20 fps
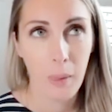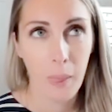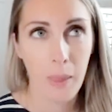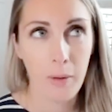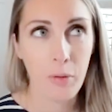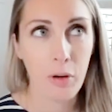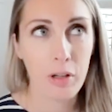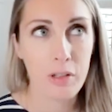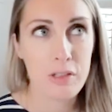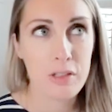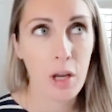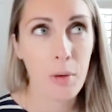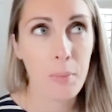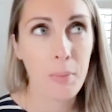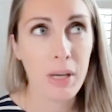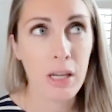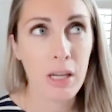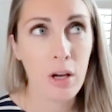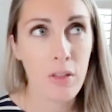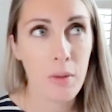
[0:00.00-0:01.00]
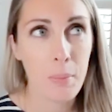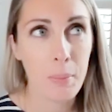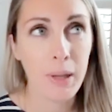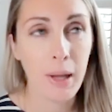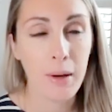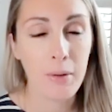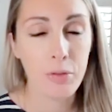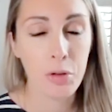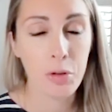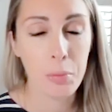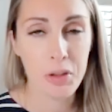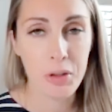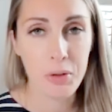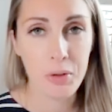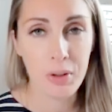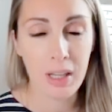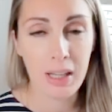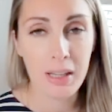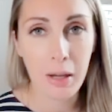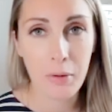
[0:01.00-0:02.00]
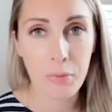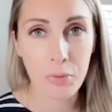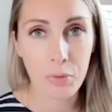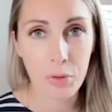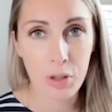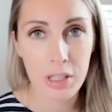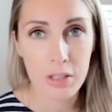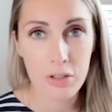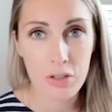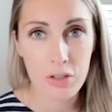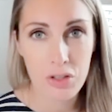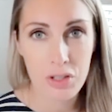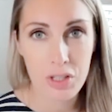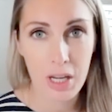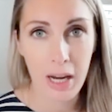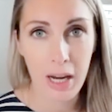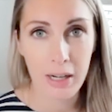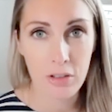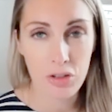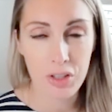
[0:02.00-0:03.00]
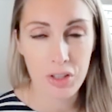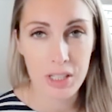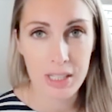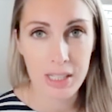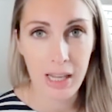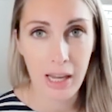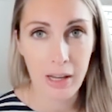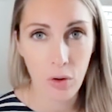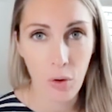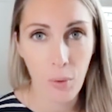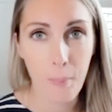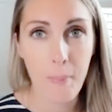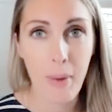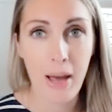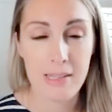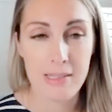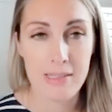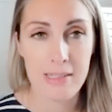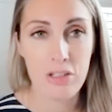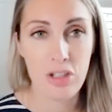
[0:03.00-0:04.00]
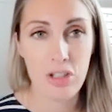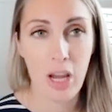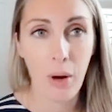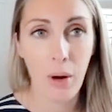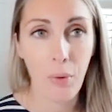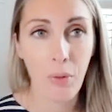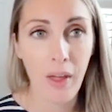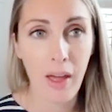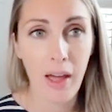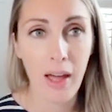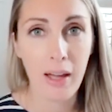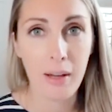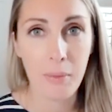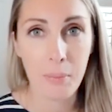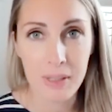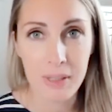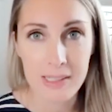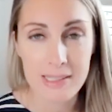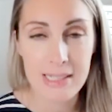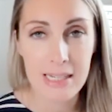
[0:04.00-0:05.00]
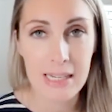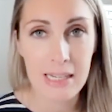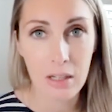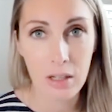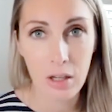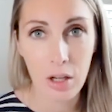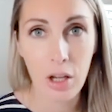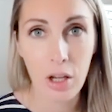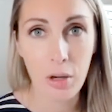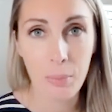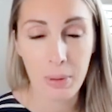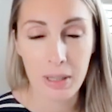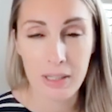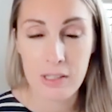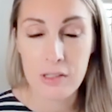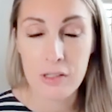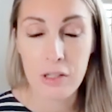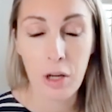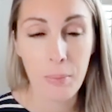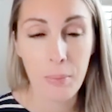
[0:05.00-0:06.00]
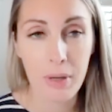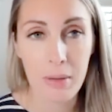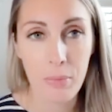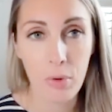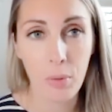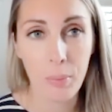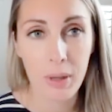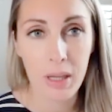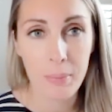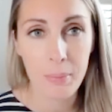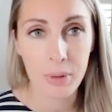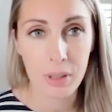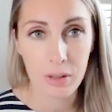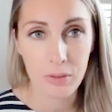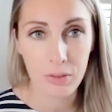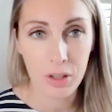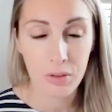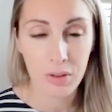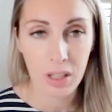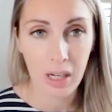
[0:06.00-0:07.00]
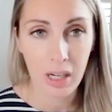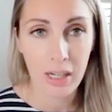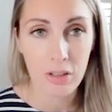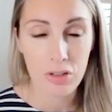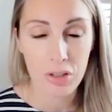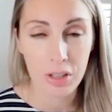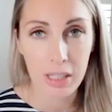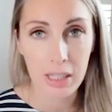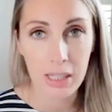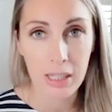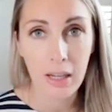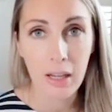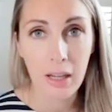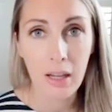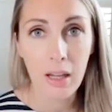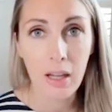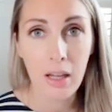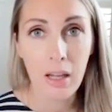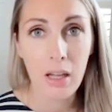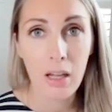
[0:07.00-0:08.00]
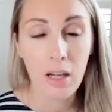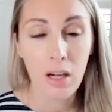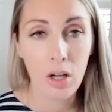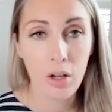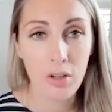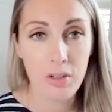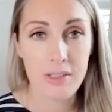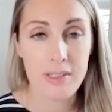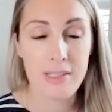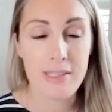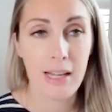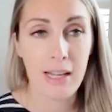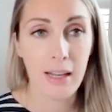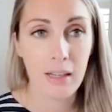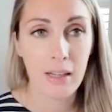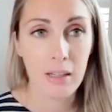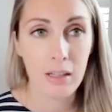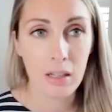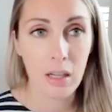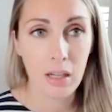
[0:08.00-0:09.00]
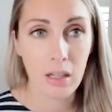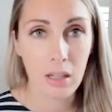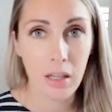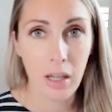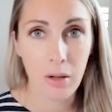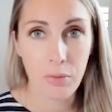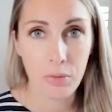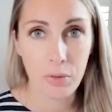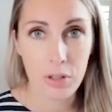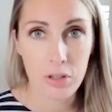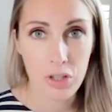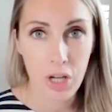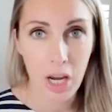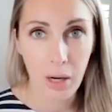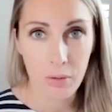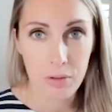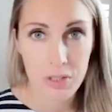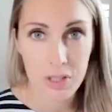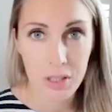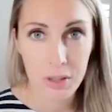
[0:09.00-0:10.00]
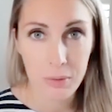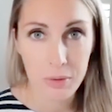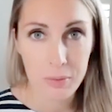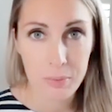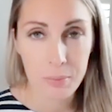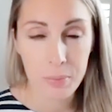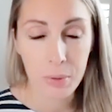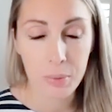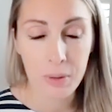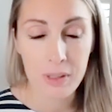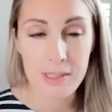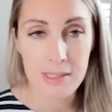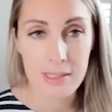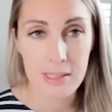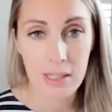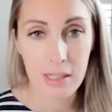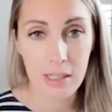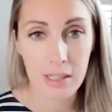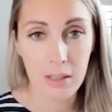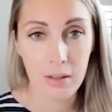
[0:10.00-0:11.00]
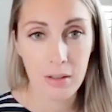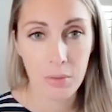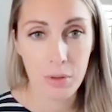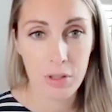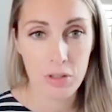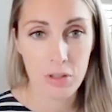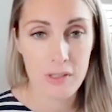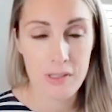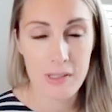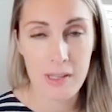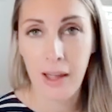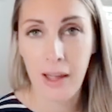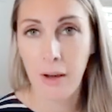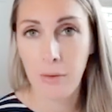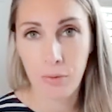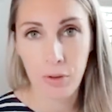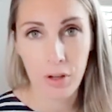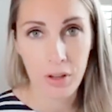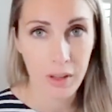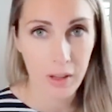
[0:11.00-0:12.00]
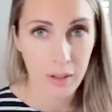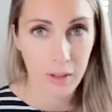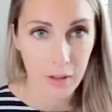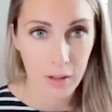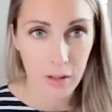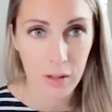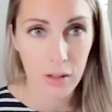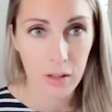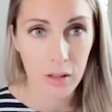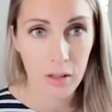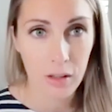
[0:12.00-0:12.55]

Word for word: There are so many other platforms you could leverage to actually get your message out there and be seen and heard by so many more people if you can actually understand and leverage how to use publicity, which is everything that